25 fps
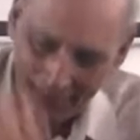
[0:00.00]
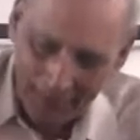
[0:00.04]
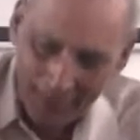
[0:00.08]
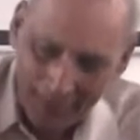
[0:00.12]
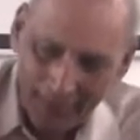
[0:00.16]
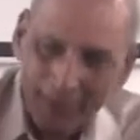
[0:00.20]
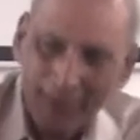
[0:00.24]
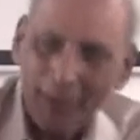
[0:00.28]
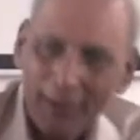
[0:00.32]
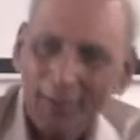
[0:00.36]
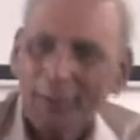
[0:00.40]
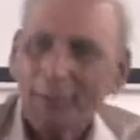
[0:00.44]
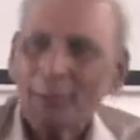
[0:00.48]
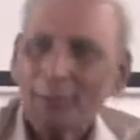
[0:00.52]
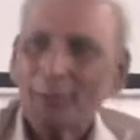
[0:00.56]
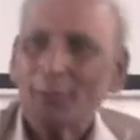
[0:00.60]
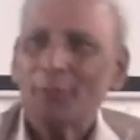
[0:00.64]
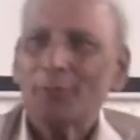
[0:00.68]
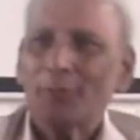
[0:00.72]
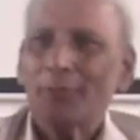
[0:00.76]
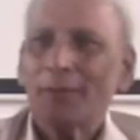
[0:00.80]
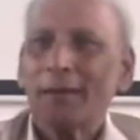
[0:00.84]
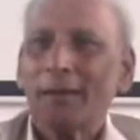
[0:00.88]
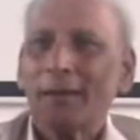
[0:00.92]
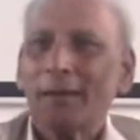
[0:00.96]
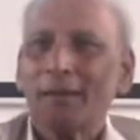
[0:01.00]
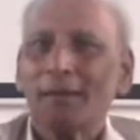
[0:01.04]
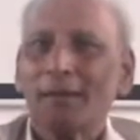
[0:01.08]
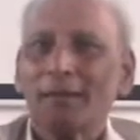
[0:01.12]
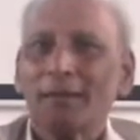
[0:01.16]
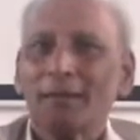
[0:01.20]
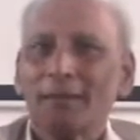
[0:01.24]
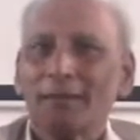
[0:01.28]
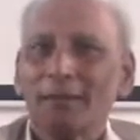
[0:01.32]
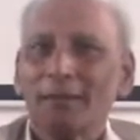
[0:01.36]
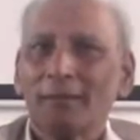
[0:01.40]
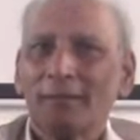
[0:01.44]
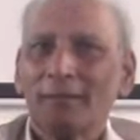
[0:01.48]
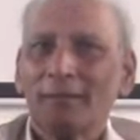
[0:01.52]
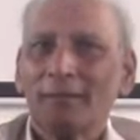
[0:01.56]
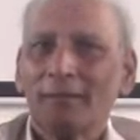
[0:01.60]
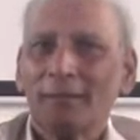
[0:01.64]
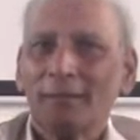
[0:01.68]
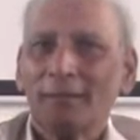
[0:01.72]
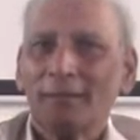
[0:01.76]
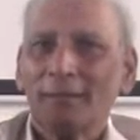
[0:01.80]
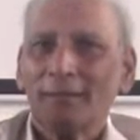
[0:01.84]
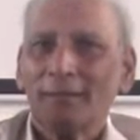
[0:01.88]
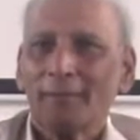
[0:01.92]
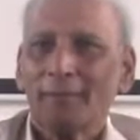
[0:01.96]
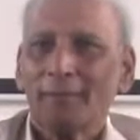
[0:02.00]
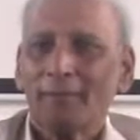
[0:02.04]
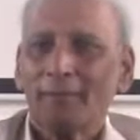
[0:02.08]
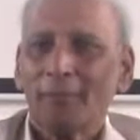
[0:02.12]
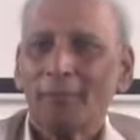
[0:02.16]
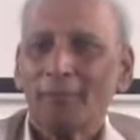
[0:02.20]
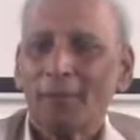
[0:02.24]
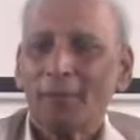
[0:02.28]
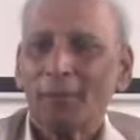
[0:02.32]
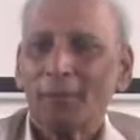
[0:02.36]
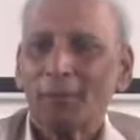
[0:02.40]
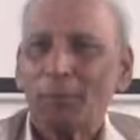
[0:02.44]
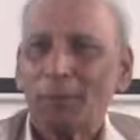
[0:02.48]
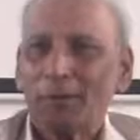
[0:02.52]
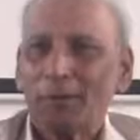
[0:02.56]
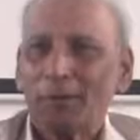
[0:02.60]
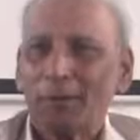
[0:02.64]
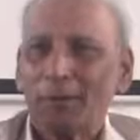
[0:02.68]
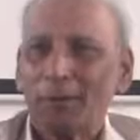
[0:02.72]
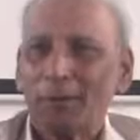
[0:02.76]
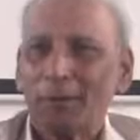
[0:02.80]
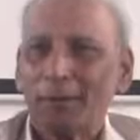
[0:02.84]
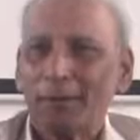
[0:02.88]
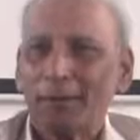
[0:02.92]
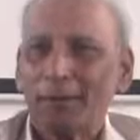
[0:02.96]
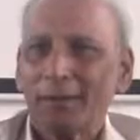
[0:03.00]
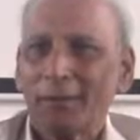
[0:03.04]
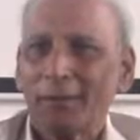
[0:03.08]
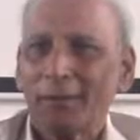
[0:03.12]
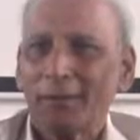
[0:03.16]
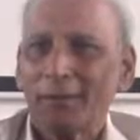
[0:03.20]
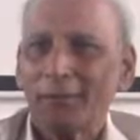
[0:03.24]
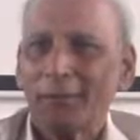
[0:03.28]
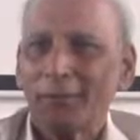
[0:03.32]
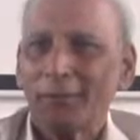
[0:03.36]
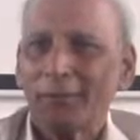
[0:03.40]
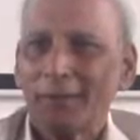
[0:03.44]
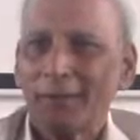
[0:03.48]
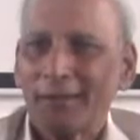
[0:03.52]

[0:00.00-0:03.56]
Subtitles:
can also find the possibility of